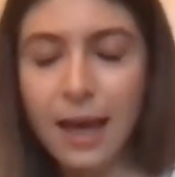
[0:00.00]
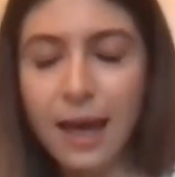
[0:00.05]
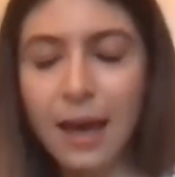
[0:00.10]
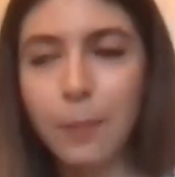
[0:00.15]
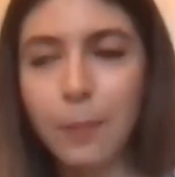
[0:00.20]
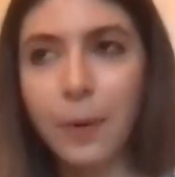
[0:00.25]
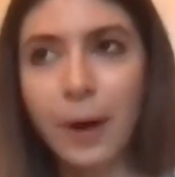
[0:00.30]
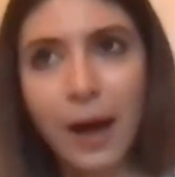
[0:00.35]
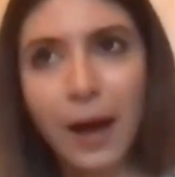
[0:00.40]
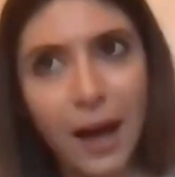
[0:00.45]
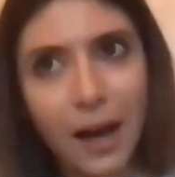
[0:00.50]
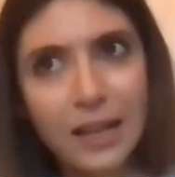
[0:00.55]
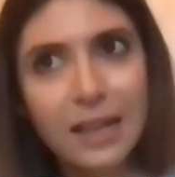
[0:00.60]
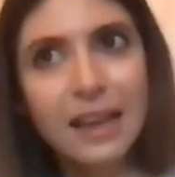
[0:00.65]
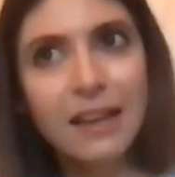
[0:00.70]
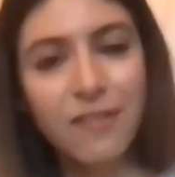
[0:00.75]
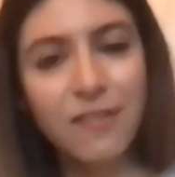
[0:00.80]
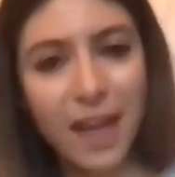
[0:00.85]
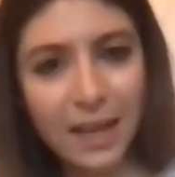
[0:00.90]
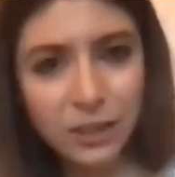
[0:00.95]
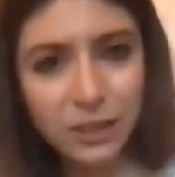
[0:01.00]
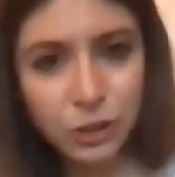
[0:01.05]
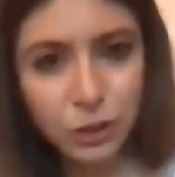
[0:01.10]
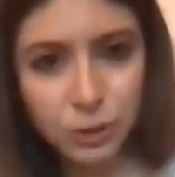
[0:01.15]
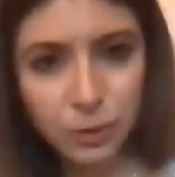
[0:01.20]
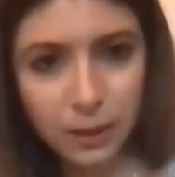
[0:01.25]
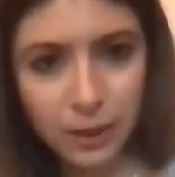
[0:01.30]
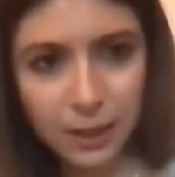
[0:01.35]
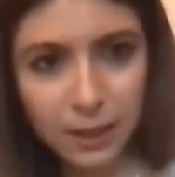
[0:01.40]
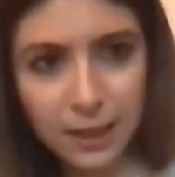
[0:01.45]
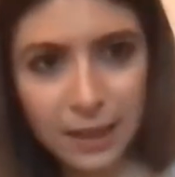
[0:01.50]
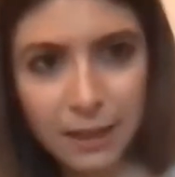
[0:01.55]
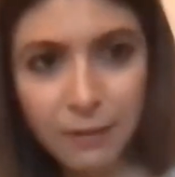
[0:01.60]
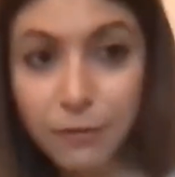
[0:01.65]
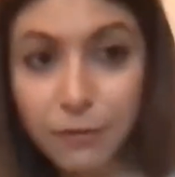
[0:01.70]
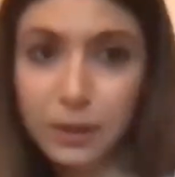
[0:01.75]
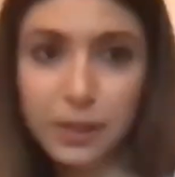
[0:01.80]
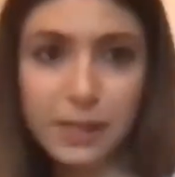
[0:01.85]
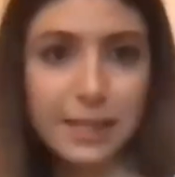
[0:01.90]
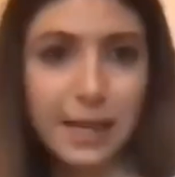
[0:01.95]
But eventually,
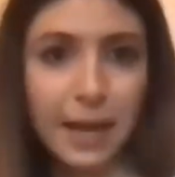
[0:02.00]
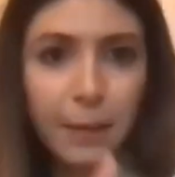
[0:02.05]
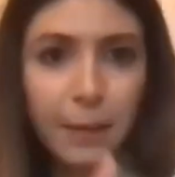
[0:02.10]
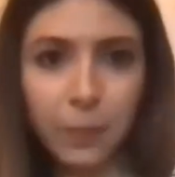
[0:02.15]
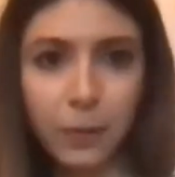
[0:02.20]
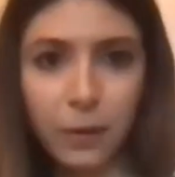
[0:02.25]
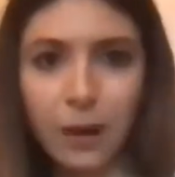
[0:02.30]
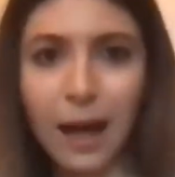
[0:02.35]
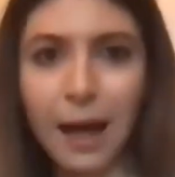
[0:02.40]
for example,